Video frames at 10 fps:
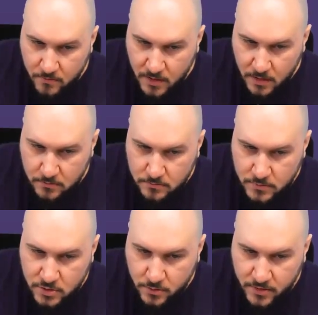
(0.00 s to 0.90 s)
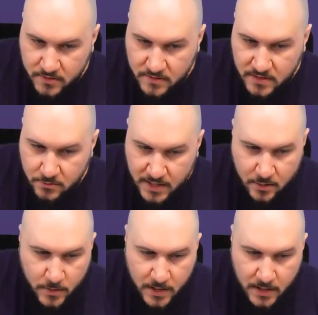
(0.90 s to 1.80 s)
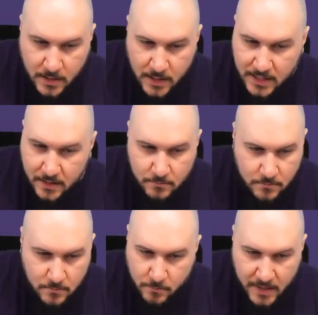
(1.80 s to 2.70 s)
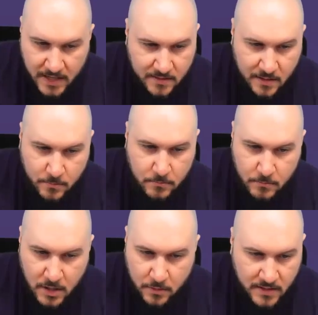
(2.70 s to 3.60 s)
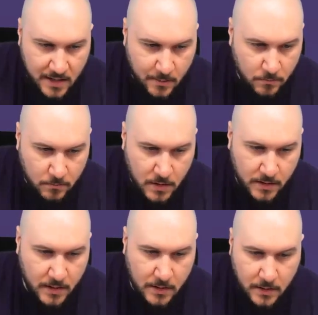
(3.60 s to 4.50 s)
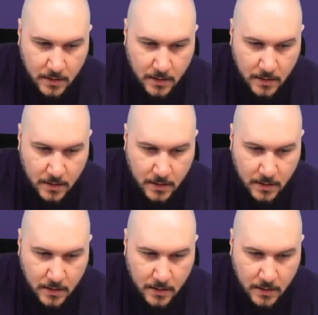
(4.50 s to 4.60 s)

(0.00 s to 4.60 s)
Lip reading: Yeah, so you can see right away, I can make them, mark them, yeah,